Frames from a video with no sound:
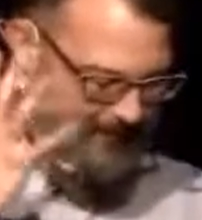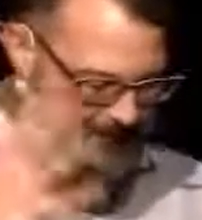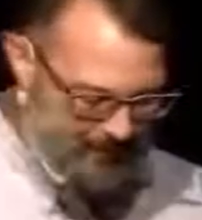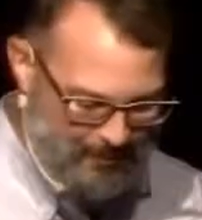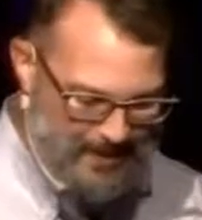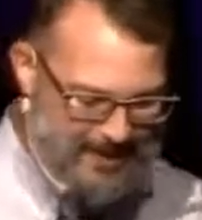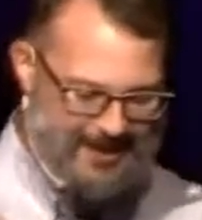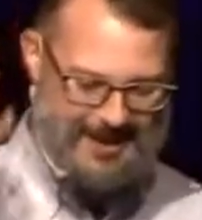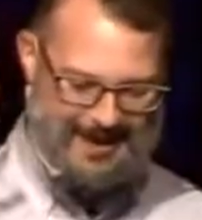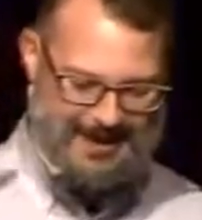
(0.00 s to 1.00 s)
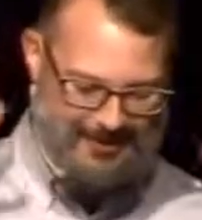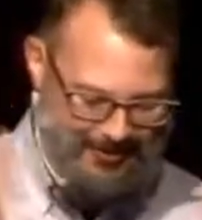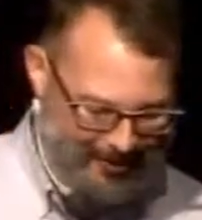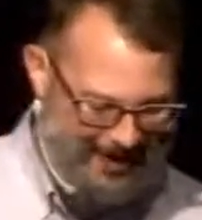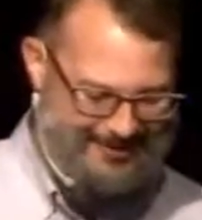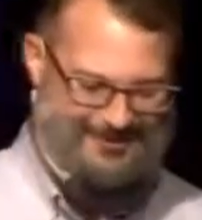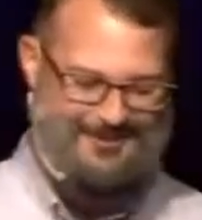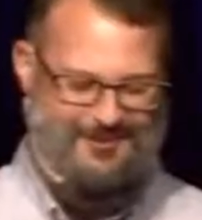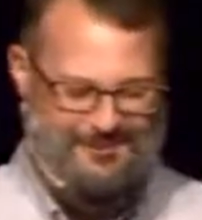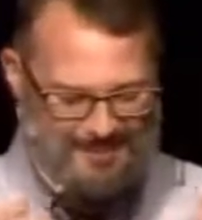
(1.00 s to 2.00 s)
fulfillment in
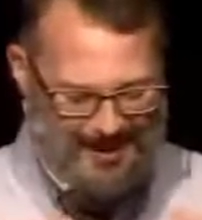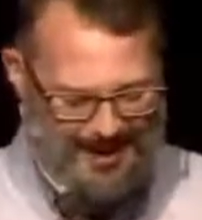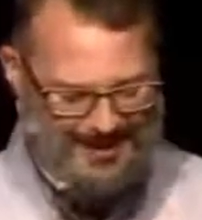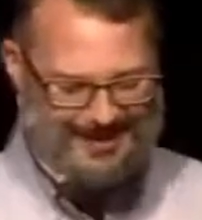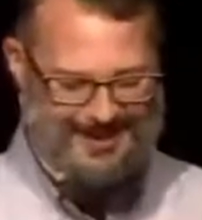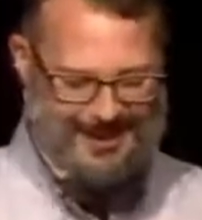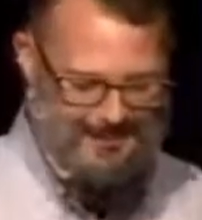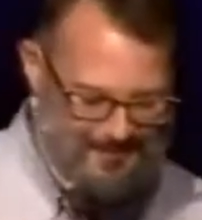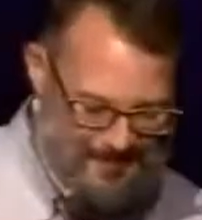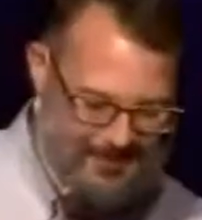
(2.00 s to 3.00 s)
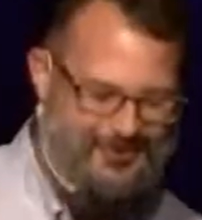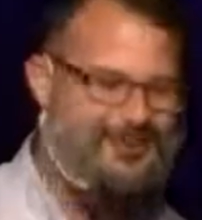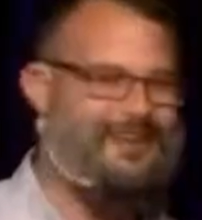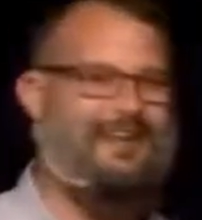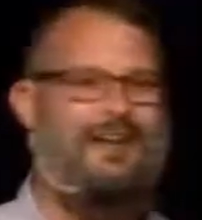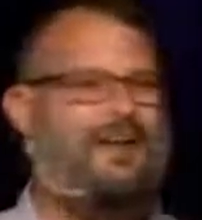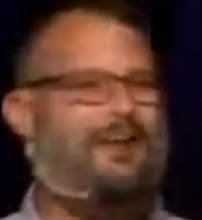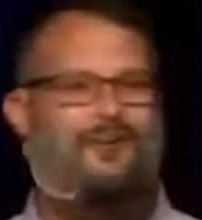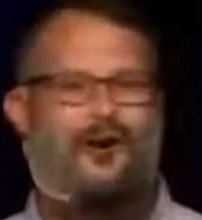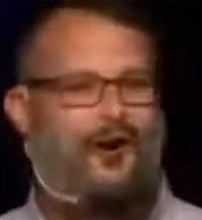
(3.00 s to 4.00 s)
Christ who embodied mercy
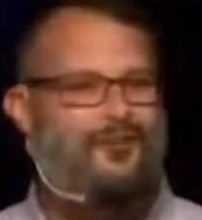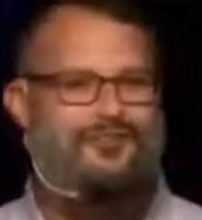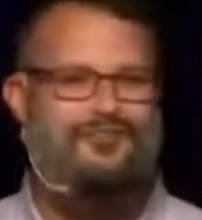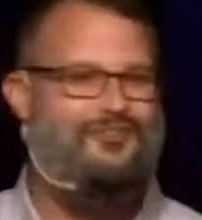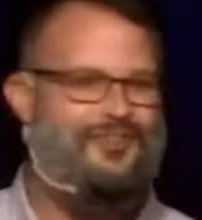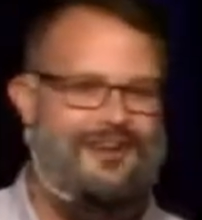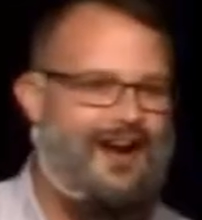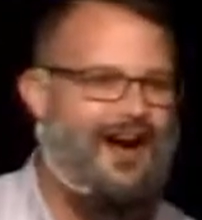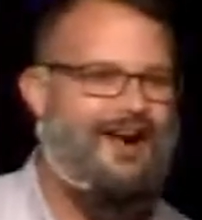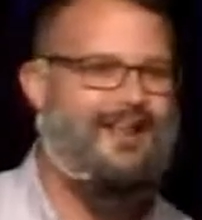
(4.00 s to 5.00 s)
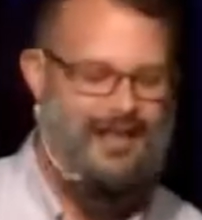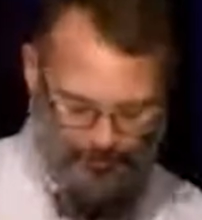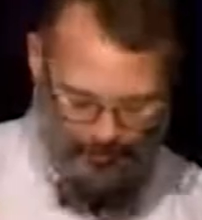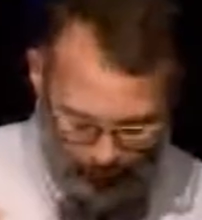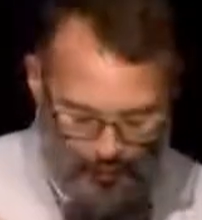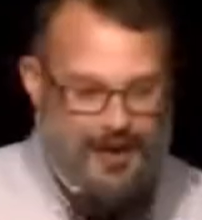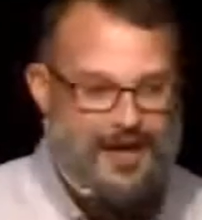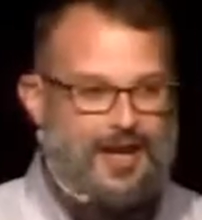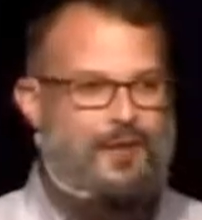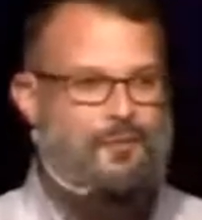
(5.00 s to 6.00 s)
and calls us to God. Through
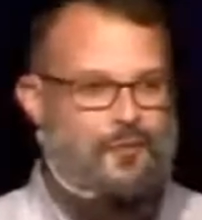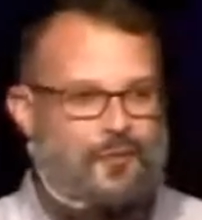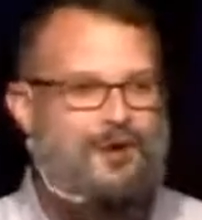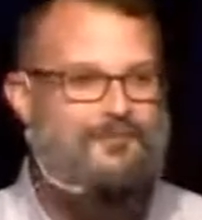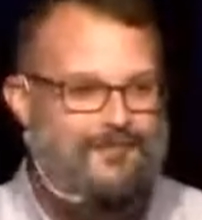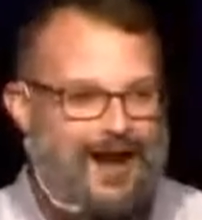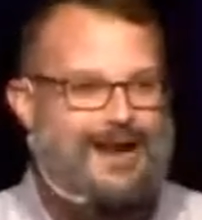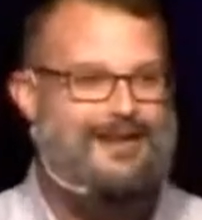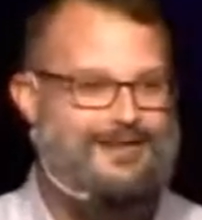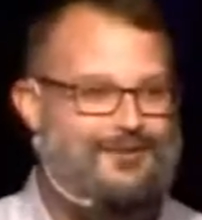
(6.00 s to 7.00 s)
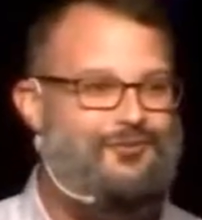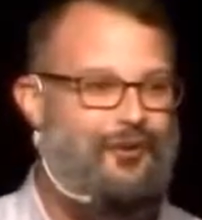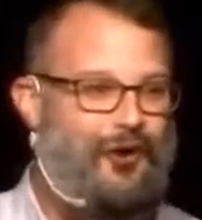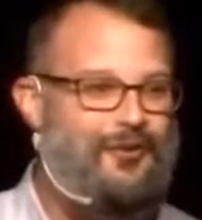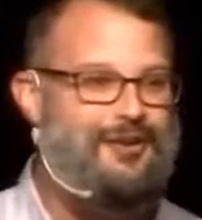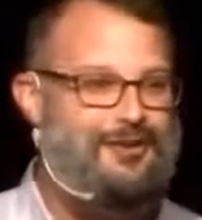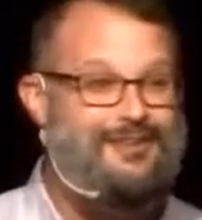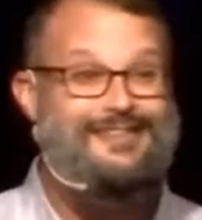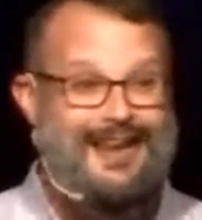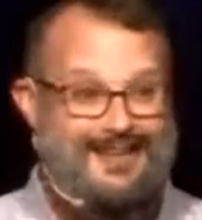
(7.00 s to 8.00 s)
him, we're invited to draw
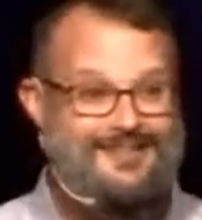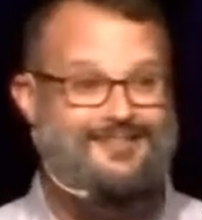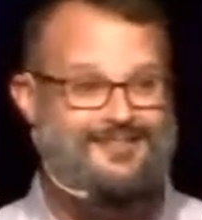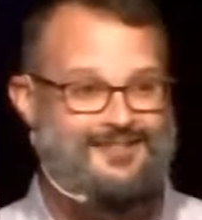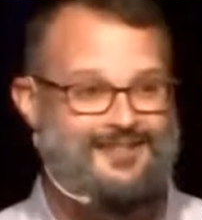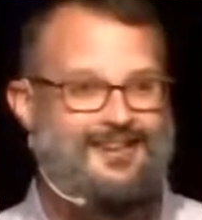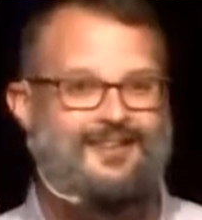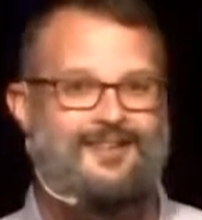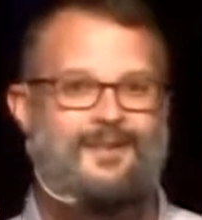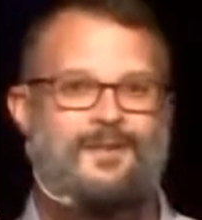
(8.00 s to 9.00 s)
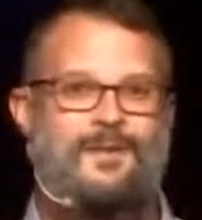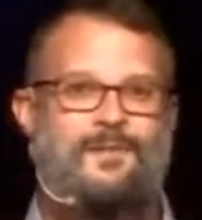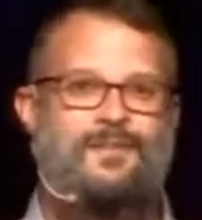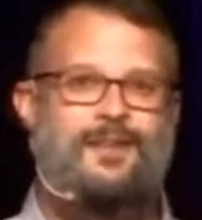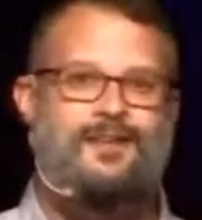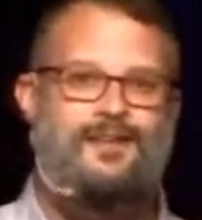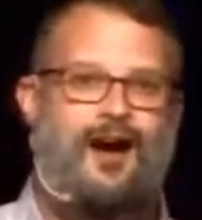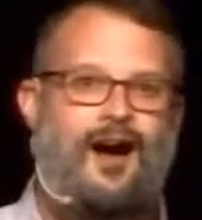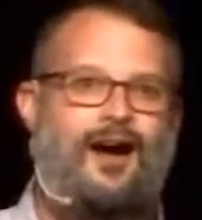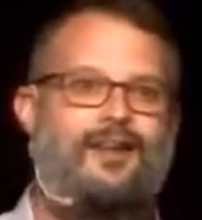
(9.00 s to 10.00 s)
near, to taste and see.
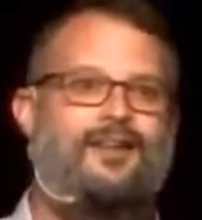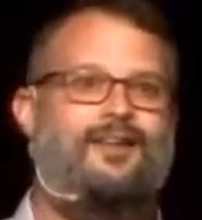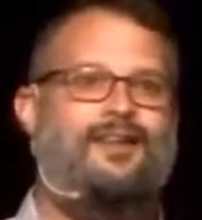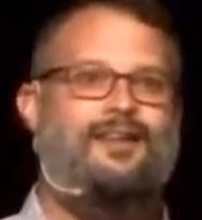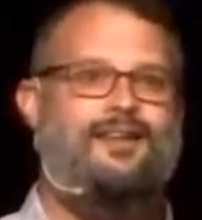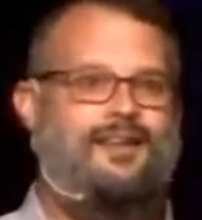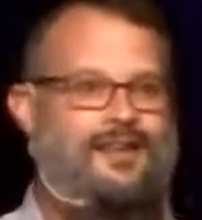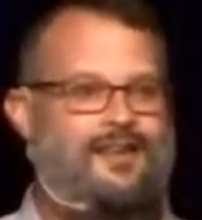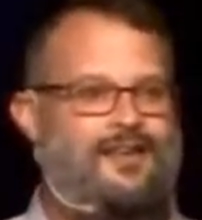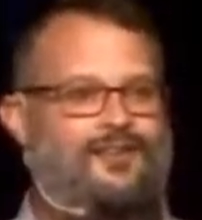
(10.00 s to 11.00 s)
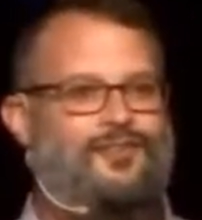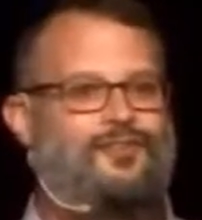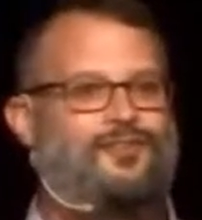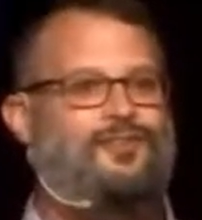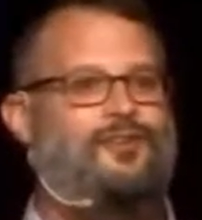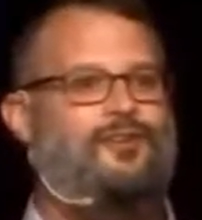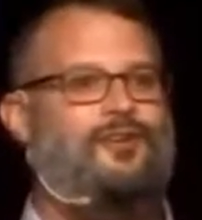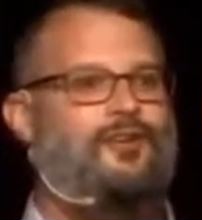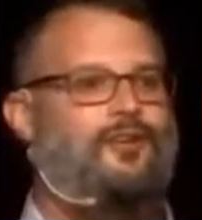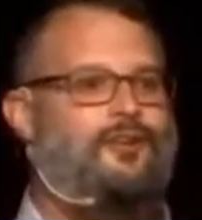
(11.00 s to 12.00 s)
God is
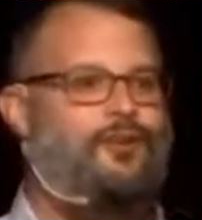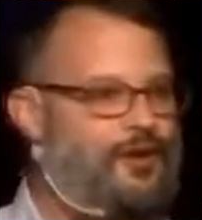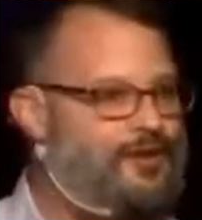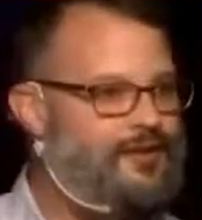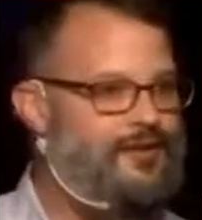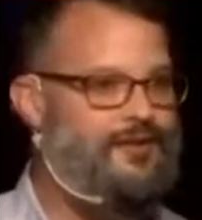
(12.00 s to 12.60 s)
good.